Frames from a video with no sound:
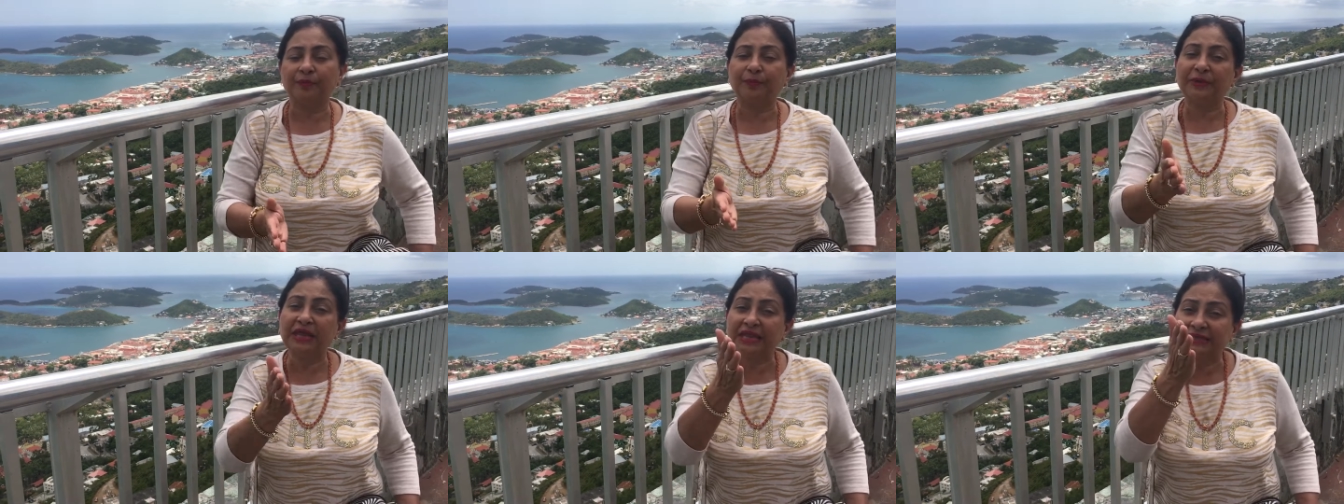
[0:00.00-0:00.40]

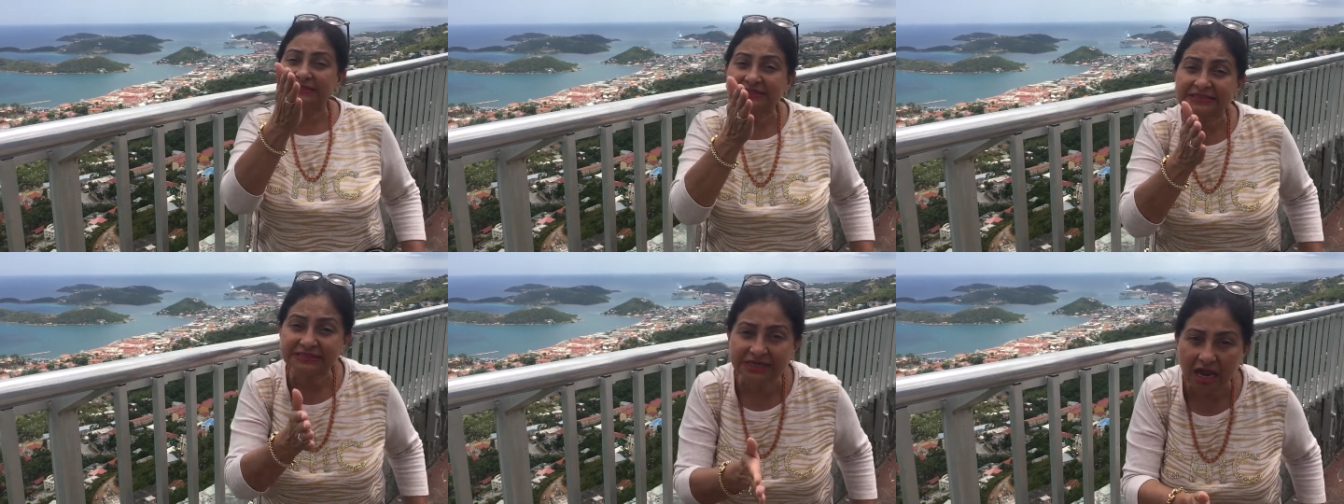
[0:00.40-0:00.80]
Being
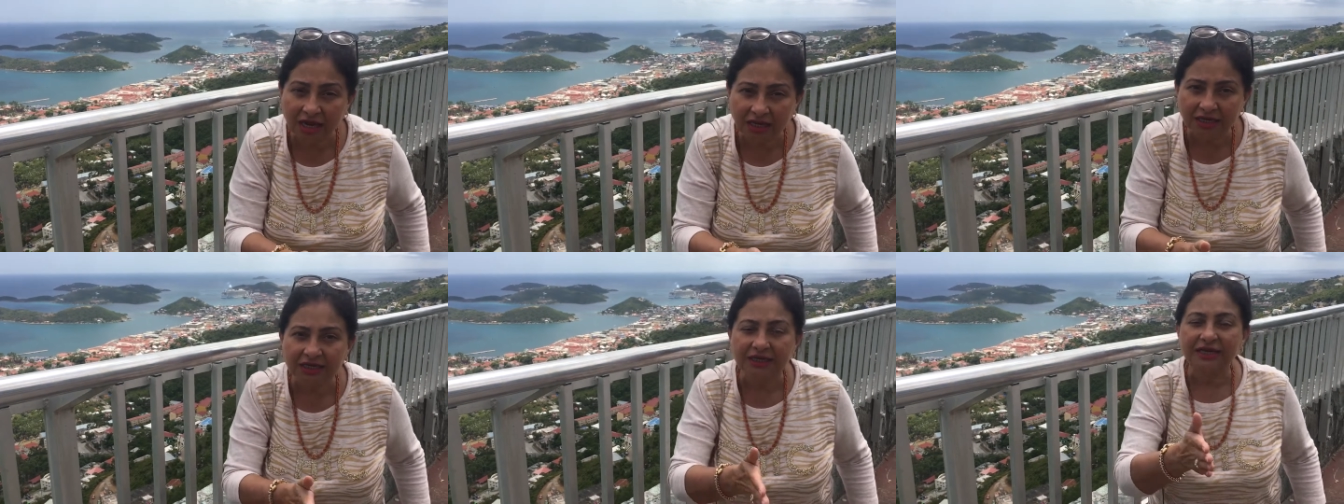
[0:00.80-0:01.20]
stuck
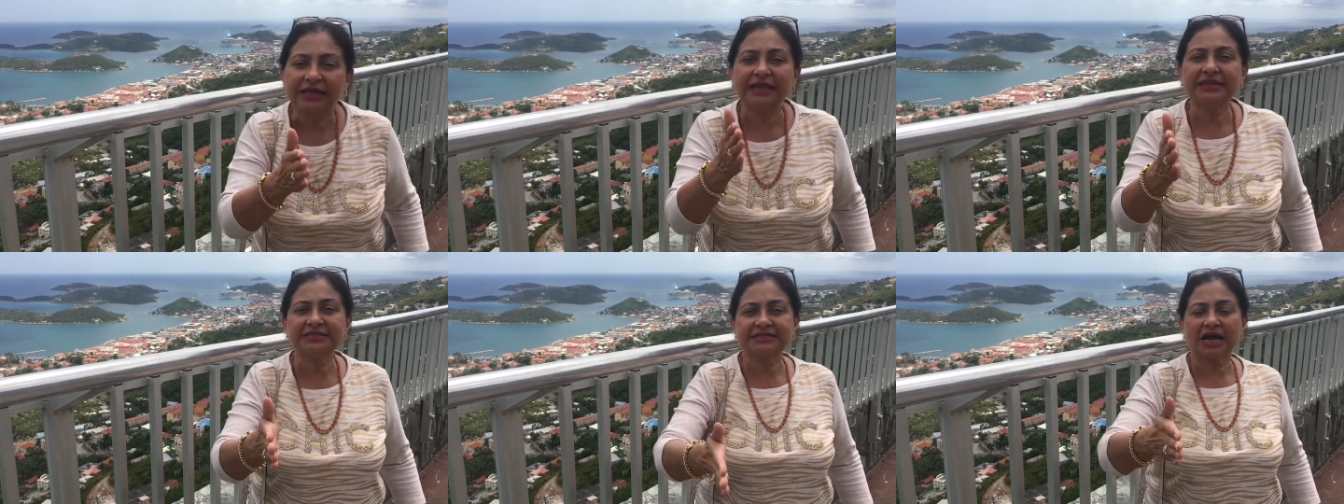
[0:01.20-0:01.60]

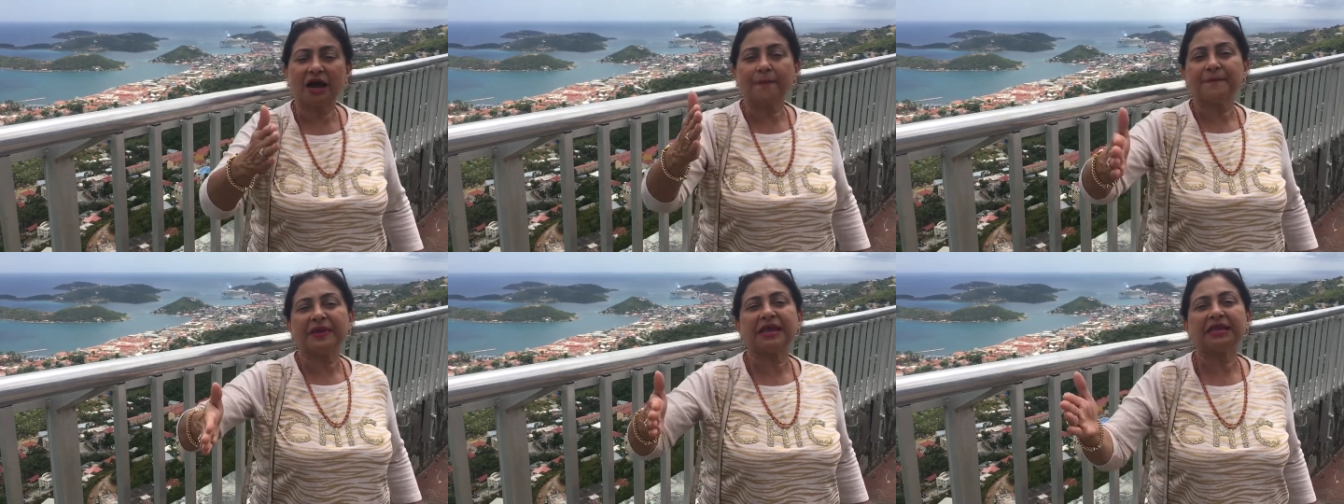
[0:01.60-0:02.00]
is
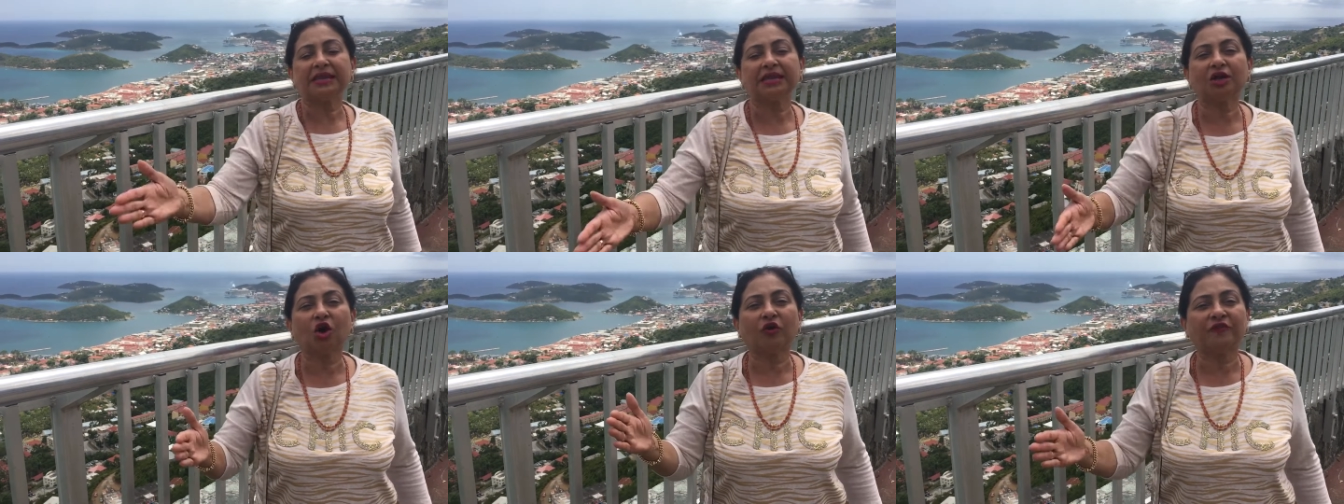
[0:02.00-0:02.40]
a
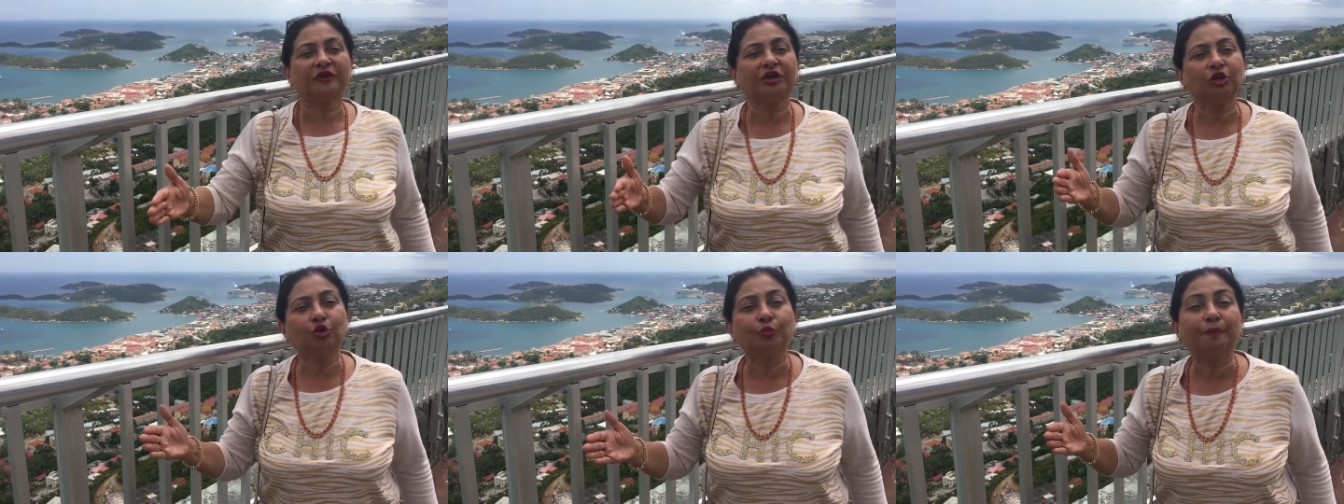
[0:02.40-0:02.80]
beginning of a
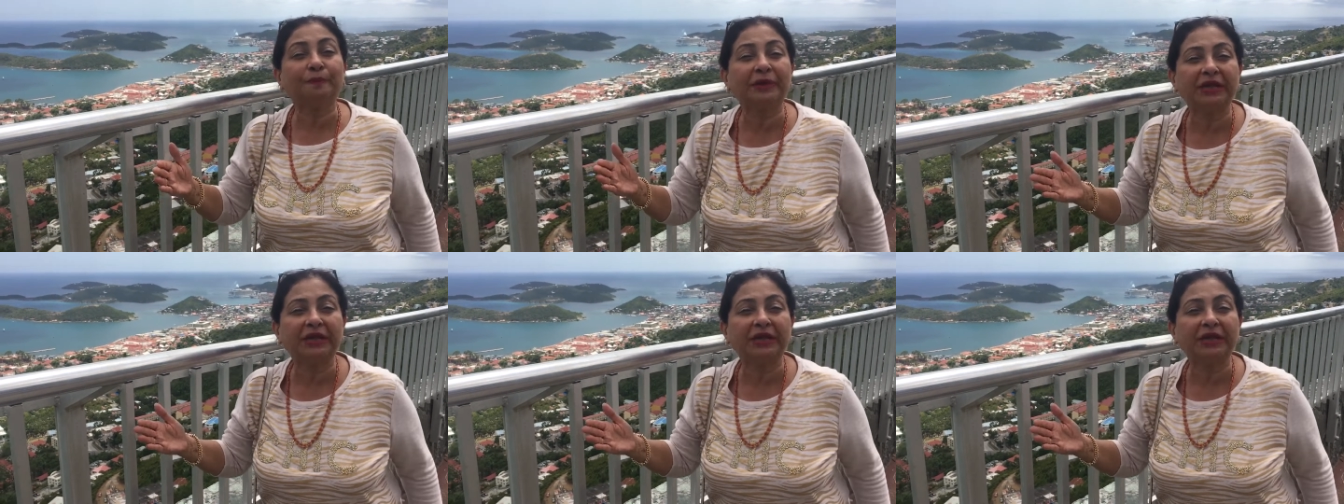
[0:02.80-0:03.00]
new,